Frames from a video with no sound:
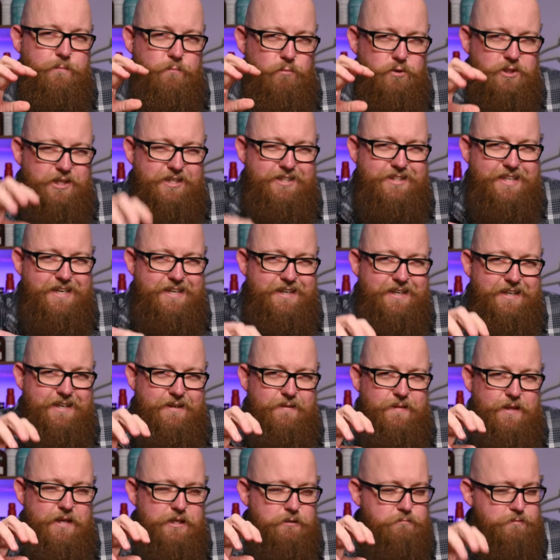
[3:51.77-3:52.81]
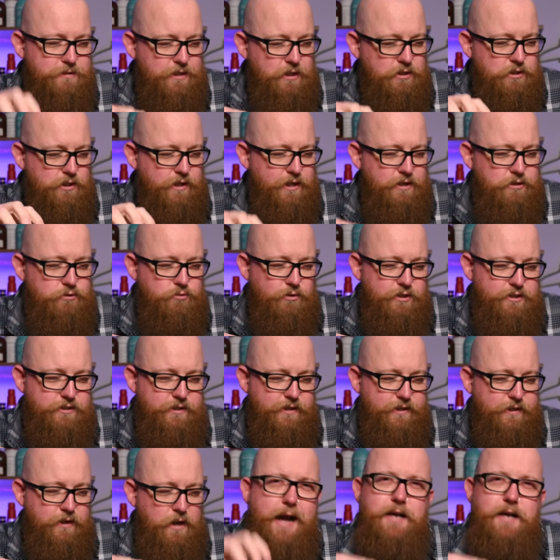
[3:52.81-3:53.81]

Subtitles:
Which I think is potentially interesting.